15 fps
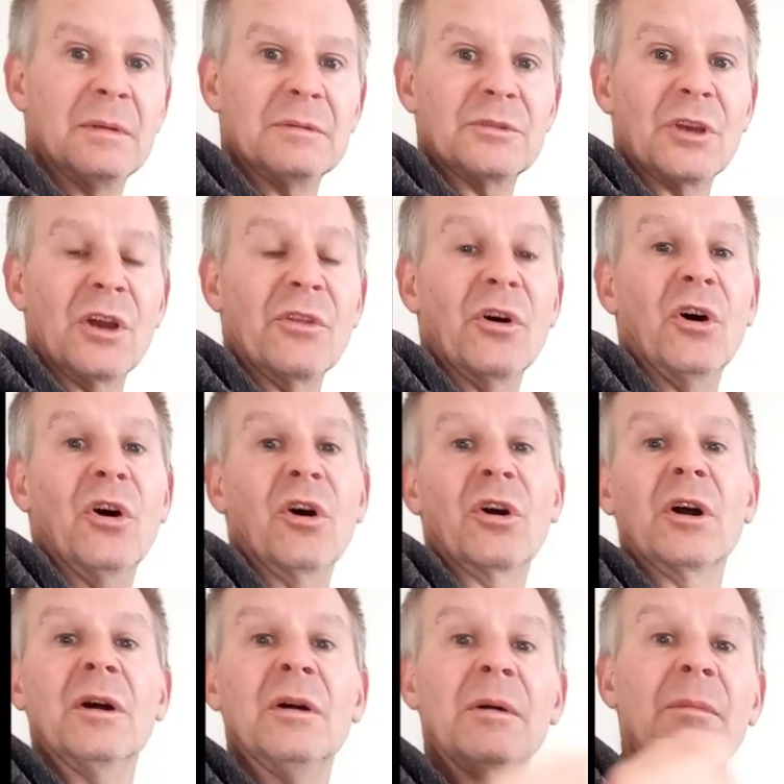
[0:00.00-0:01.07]
turn the
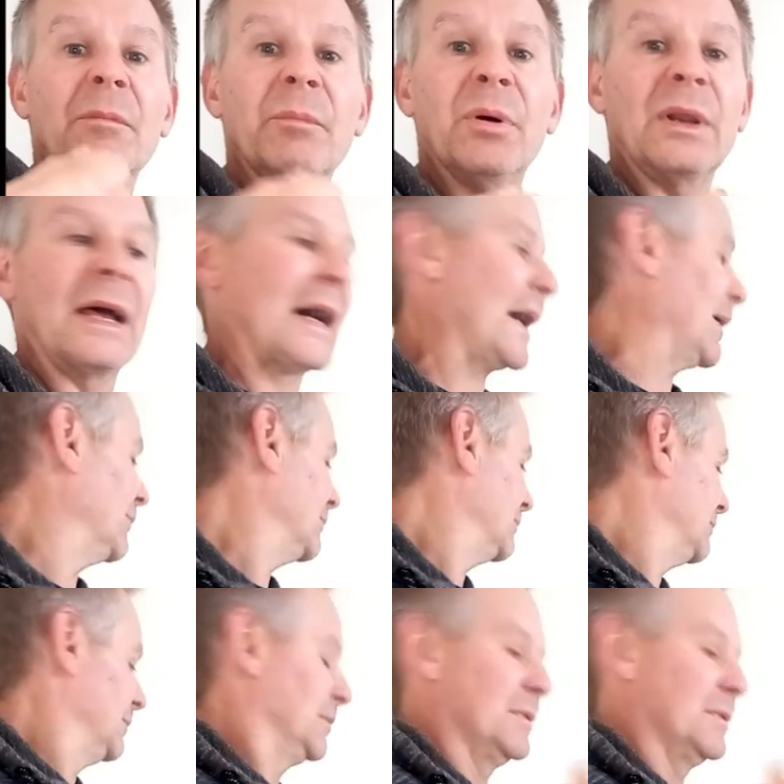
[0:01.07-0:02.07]
hook, pull it out.